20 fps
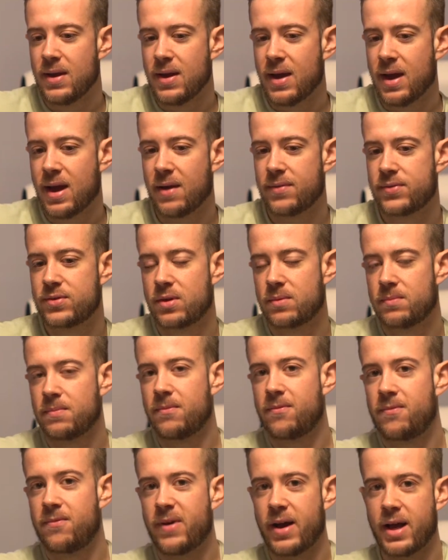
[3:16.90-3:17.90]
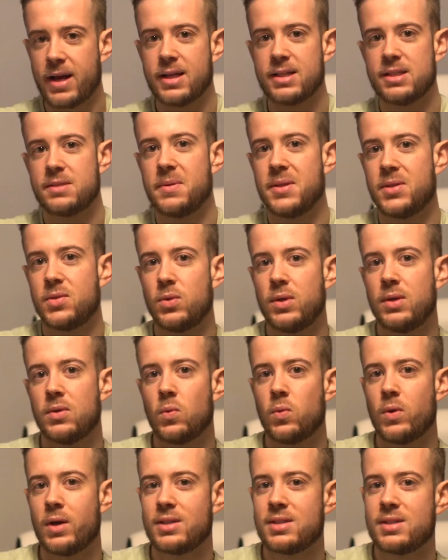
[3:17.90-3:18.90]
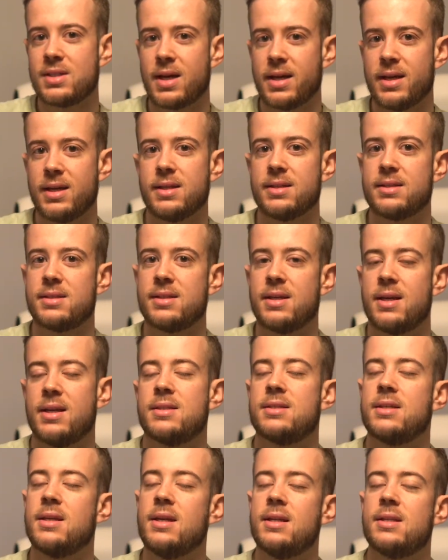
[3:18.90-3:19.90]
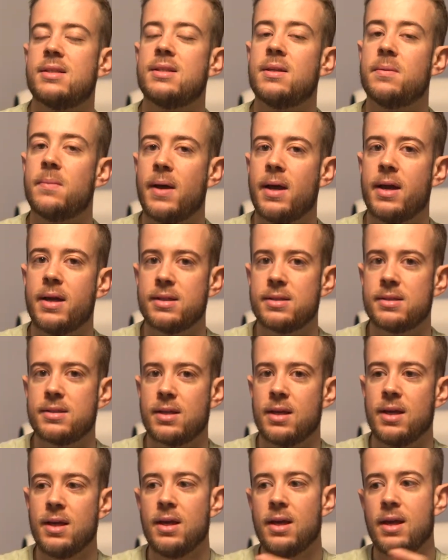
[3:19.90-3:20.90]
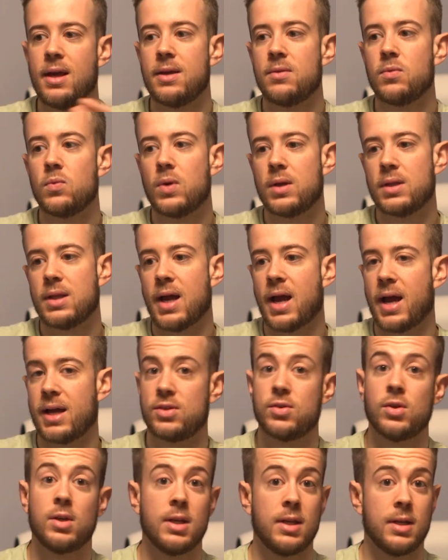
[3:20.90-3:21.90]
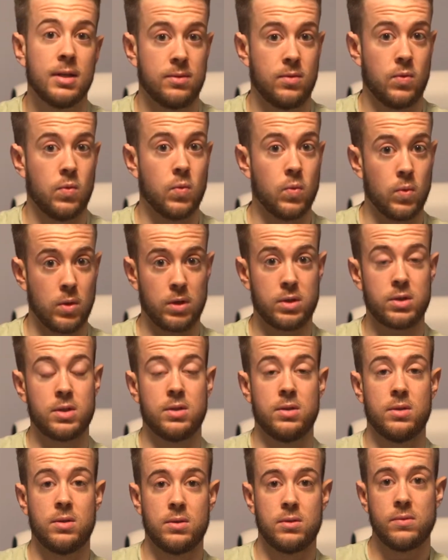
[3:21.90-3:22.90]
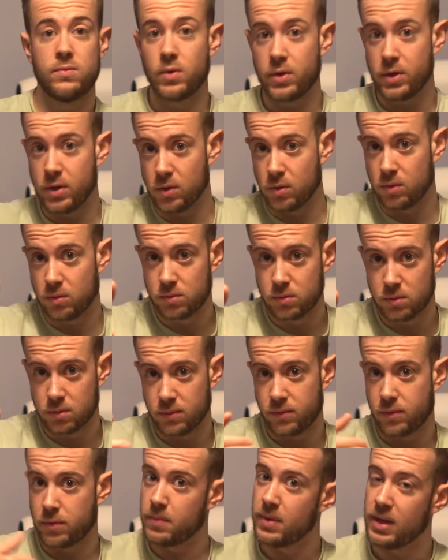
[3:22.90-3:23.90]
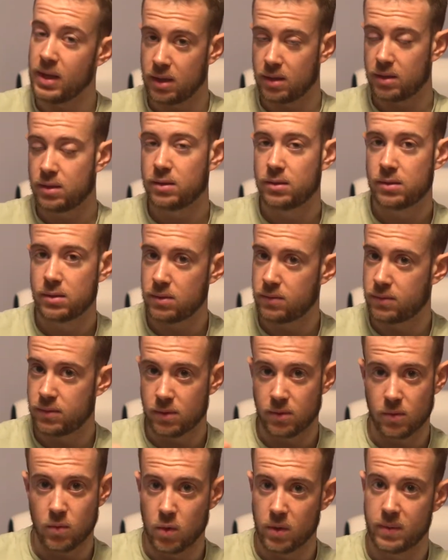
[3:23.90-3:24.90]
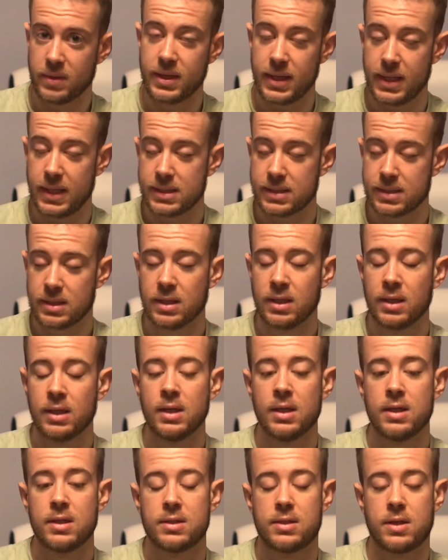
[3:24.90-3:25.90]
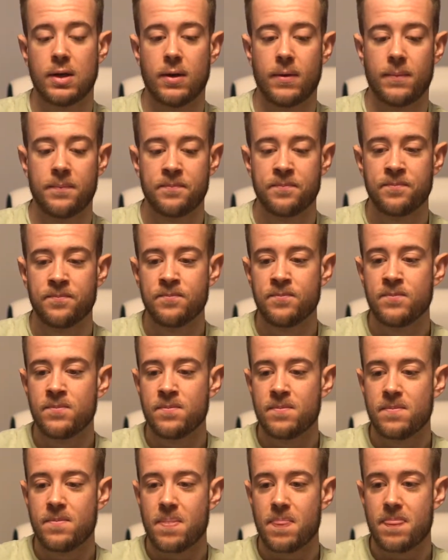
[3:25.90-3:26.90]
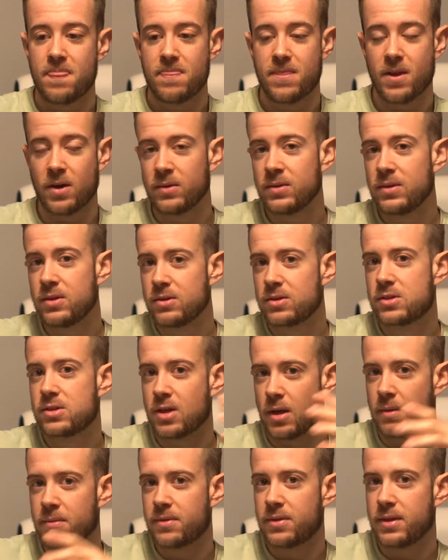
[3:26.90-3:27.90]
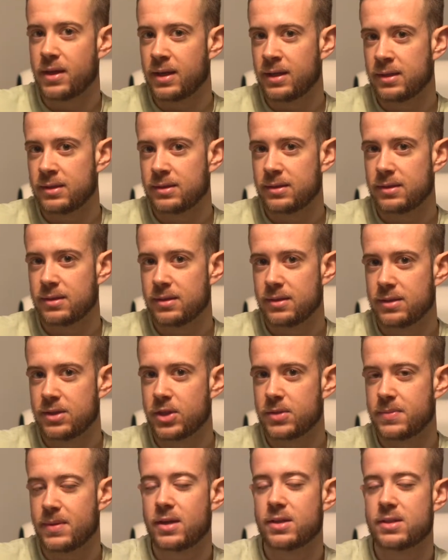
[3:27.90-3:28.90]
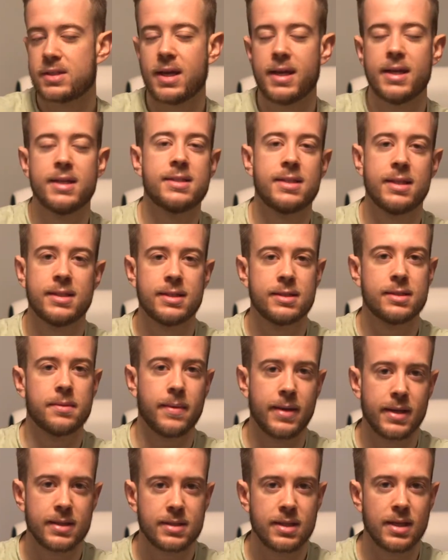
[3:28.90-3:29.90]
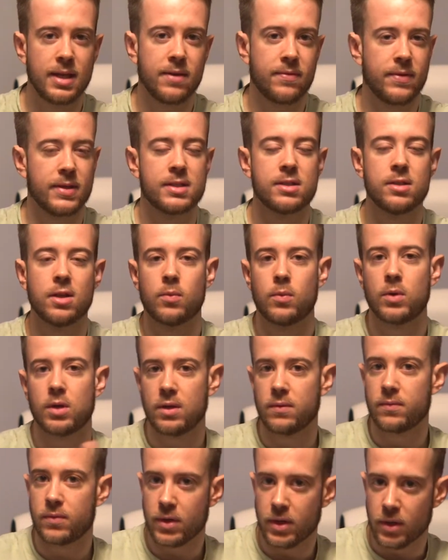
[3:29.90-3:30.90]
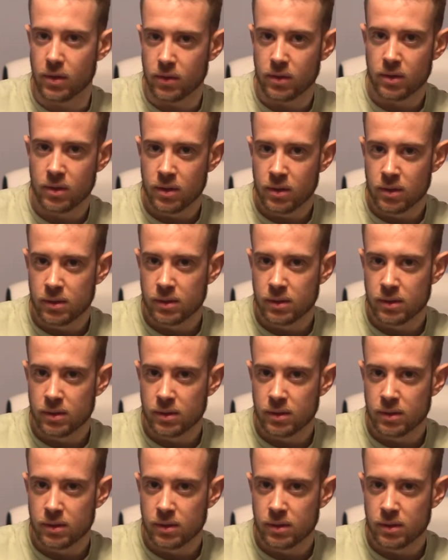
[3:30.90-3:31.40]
have some balance between what science says it's the best and what actually works for you, for me, or for whoever it is. So don't do something just because science says it's the best if it's not working for you.